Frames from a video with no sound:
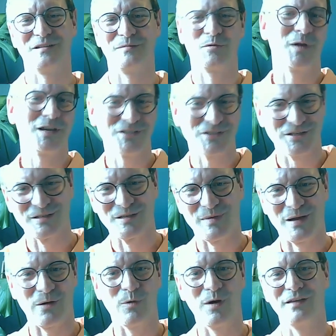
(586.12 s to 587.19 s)
them questions
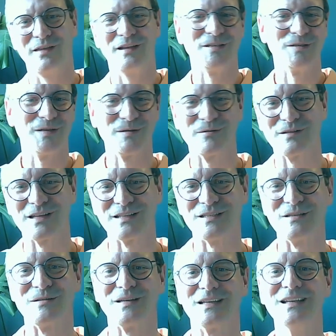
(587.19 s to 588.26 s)
about why they're doing what they're
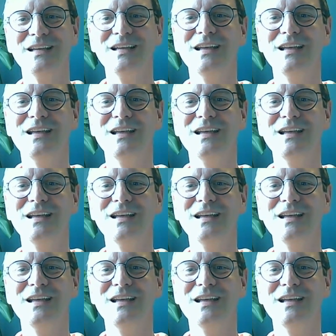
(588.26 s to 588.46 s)
doing.